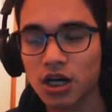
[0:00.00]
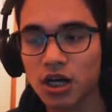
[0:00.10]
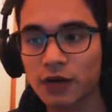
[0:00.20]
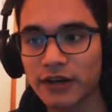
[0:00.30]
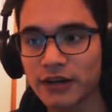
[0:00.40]

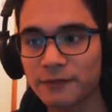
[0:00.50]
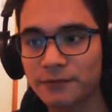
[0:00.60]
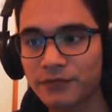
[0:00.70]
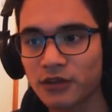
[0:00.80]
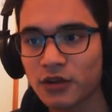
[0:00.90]
Uh, read it?
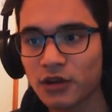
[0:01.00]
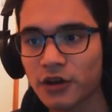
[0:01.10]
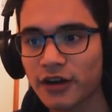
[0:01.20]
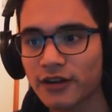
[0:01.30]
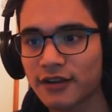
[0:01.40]

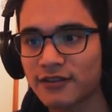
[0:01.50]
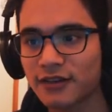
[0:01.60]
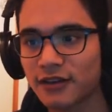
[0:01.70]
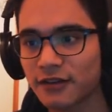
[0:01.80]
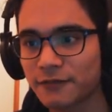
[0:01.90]
Okay, let's
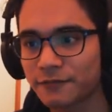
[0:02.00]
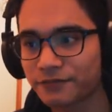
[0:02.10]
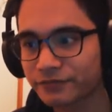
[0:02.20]
see.